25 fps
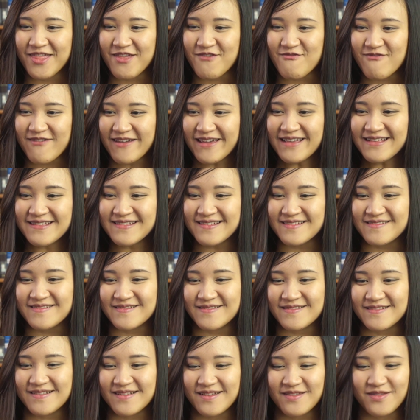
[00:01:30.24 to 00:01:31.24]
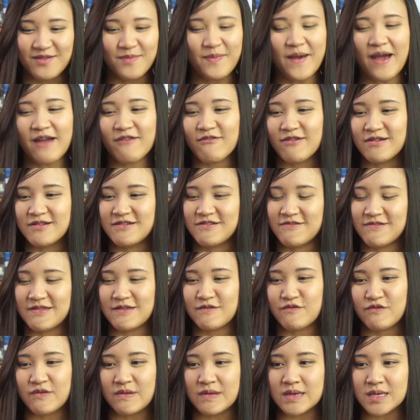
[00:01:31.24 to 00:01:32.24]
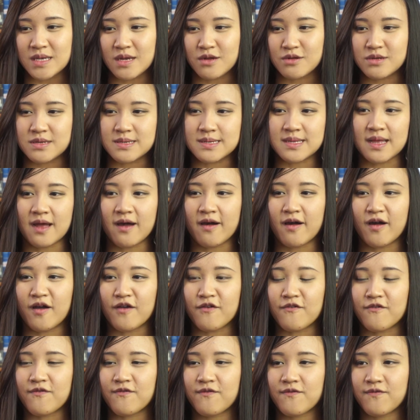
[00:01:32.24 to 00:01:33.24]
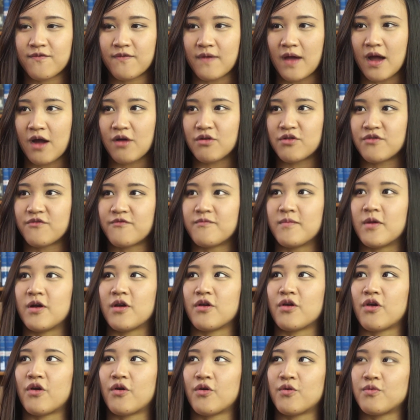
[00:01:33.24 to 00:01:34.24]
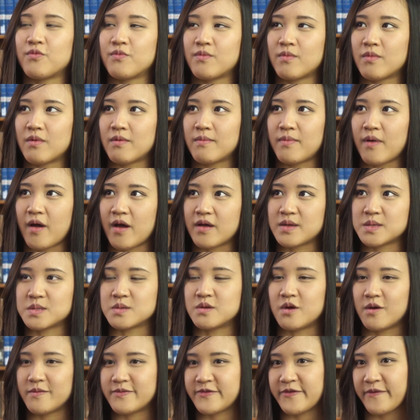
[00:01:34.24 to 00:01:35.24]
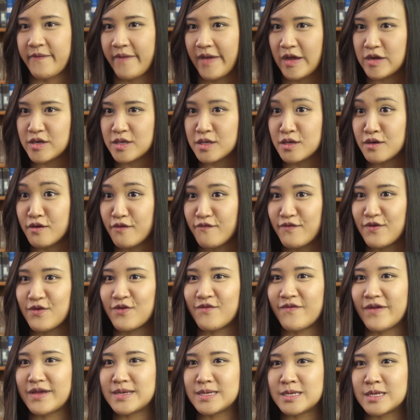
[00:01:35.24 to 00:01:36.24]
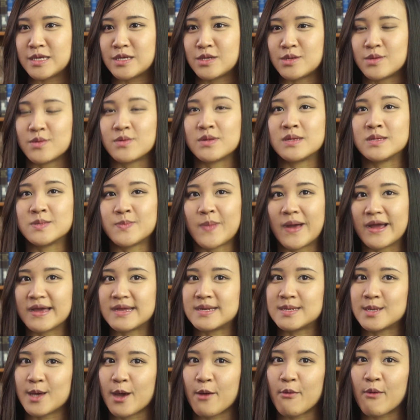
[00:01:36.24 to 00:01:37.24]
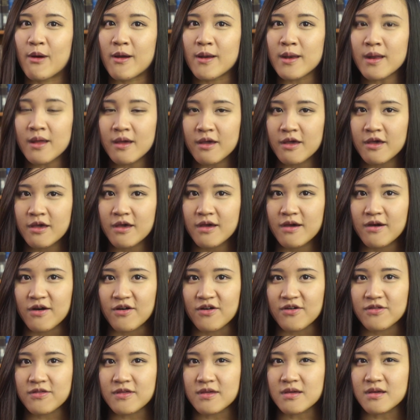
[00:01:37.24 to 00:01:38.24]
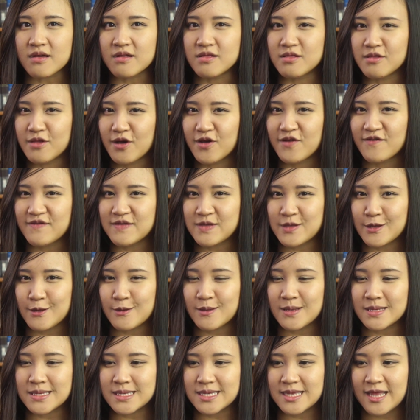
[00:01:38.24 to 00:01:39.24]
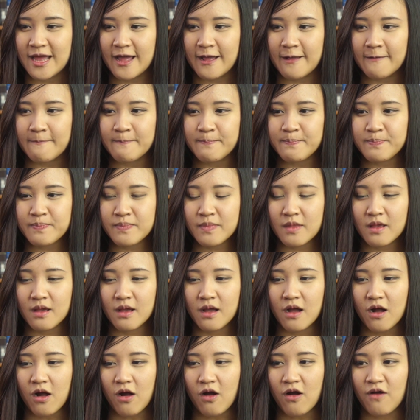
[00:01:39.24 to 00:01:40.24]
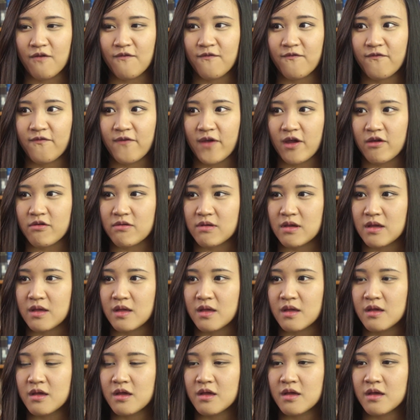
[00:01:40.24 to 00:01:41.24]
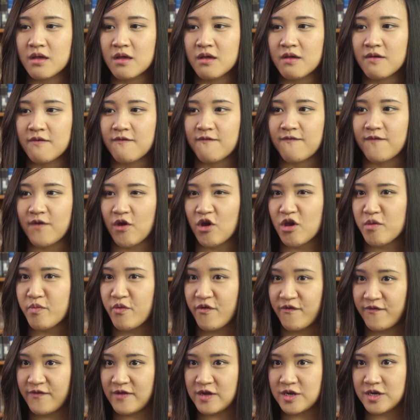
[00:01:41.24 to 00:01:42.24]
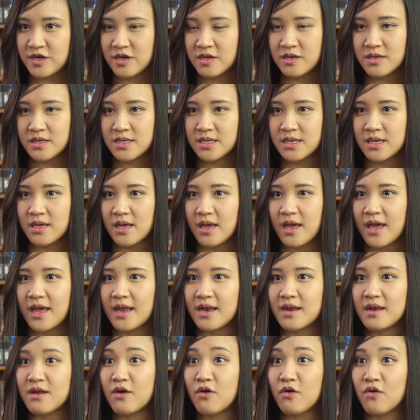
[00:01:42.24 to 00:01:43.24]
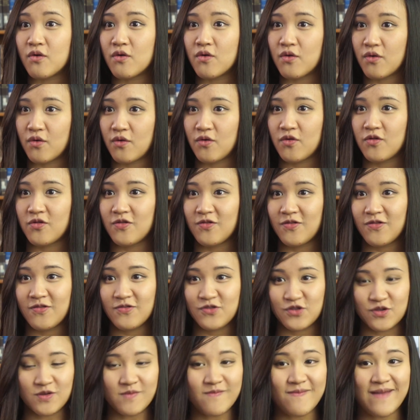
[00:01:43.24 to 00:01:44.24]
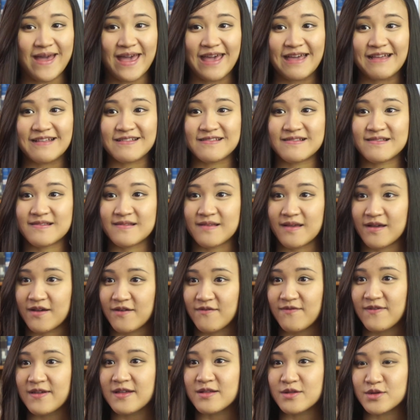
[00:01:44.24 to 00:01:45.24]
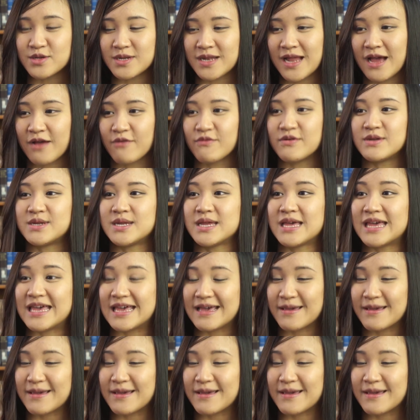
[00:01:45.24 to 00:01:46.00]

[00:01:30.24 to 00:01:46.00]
The background to this research is that out of my own personal observation of university students back in Taiwan, I think a lot of students, they are very, very proficient in all domains of English language,